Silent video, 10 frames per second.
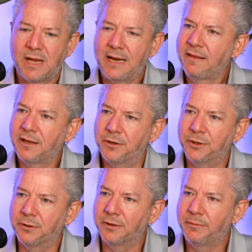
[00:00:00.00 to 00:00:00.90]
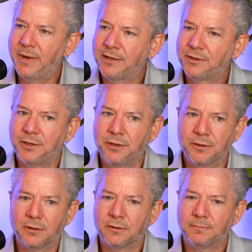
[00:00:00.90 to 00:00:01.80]
Anything you do, imagine
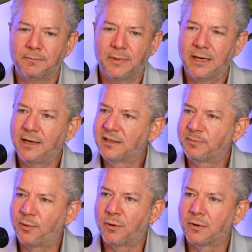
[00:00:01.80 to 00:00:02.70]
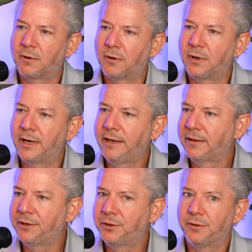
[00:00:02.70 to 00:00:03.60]
you're in any sport or
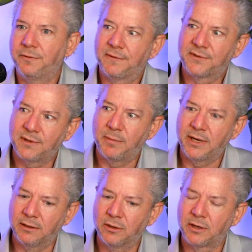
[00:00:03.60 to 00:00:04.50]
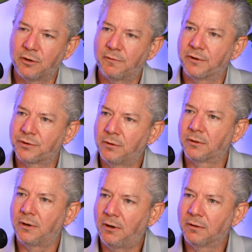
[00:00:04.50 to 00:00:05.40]
anything you do, you have somebody looking over your
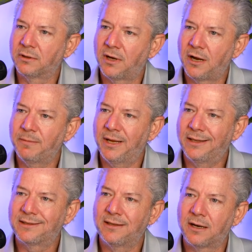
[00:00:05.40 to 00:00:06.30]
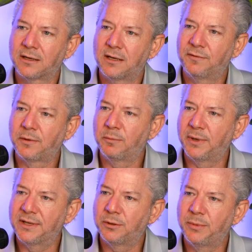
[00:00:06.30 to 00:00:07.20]
shoulder all the time. It's not a comfortable
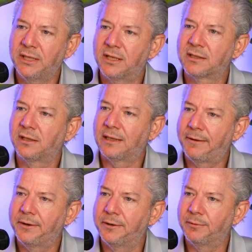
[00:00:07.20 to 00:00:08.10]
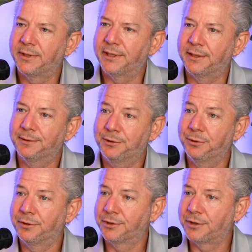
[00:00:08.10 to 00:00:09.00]
place to be. It doesn't allow you to really do your